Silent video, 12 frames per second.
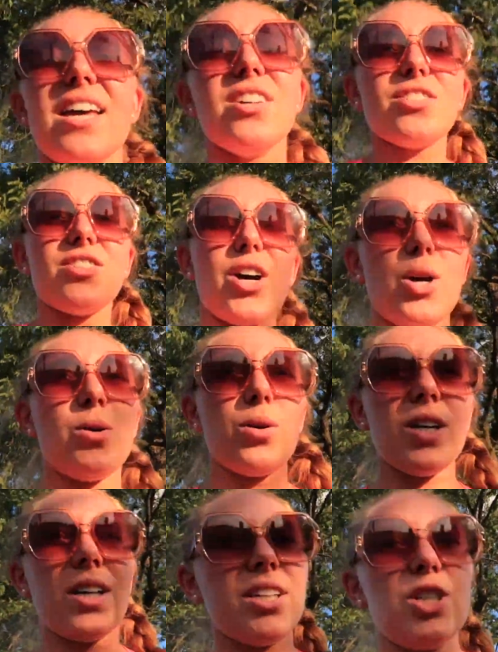So
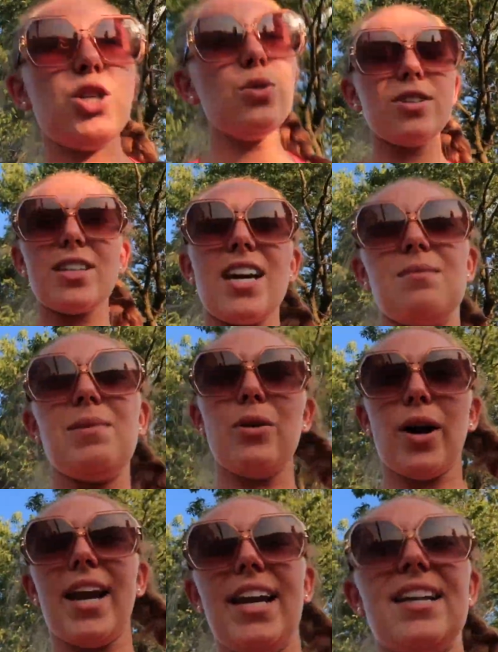you just guys
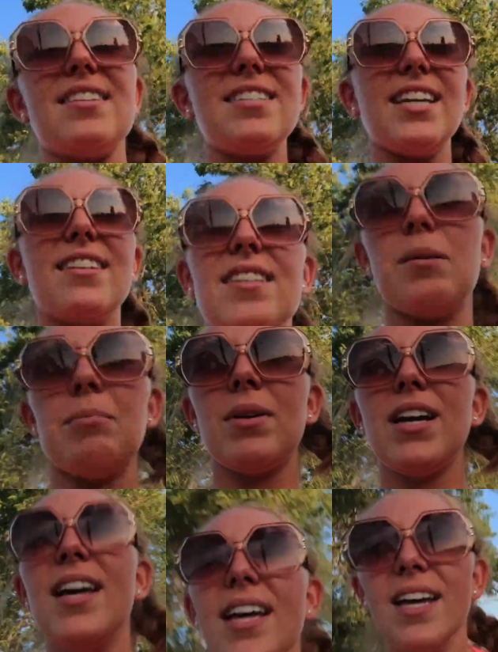be ready to see some
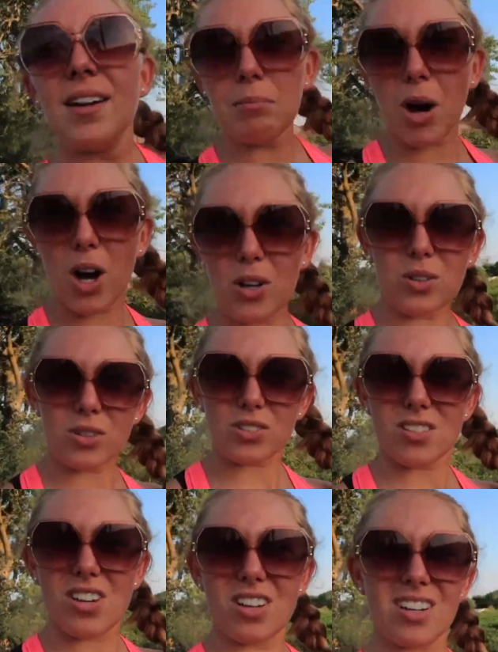
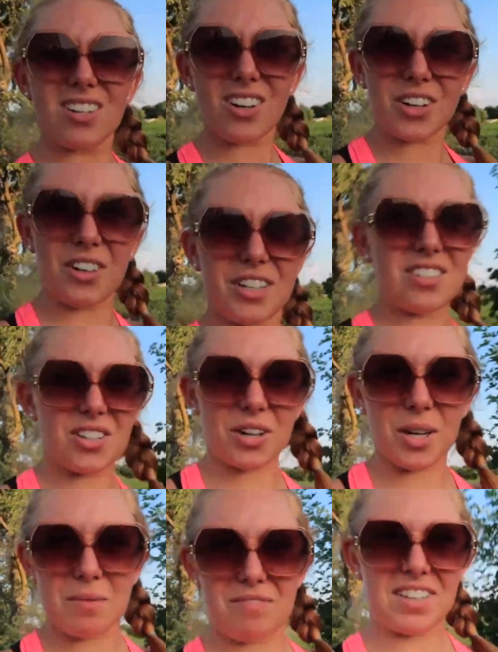models on your
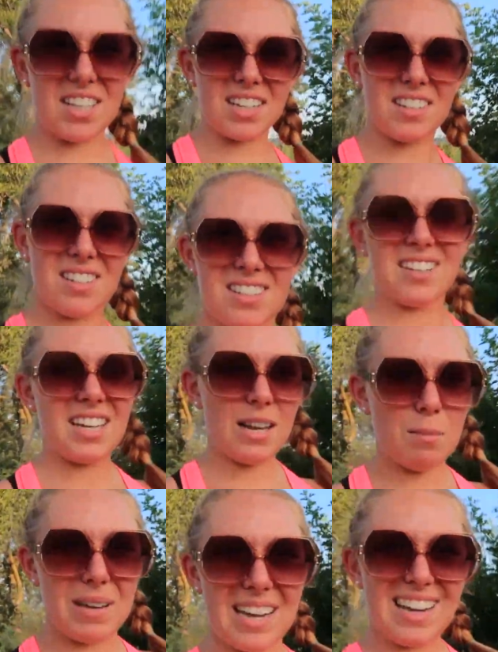Instagram feed
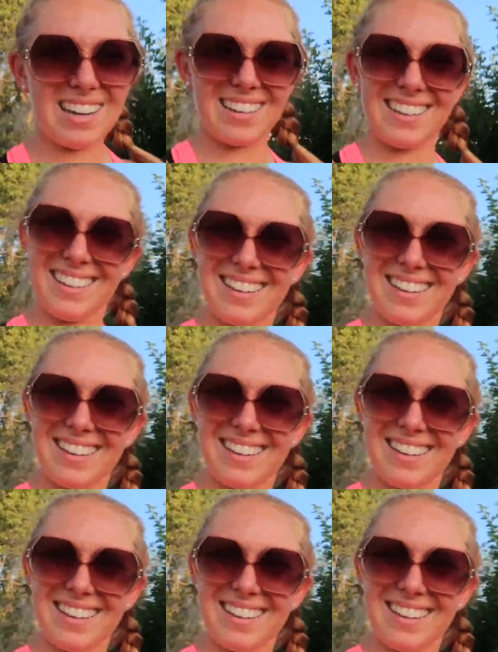in a minute.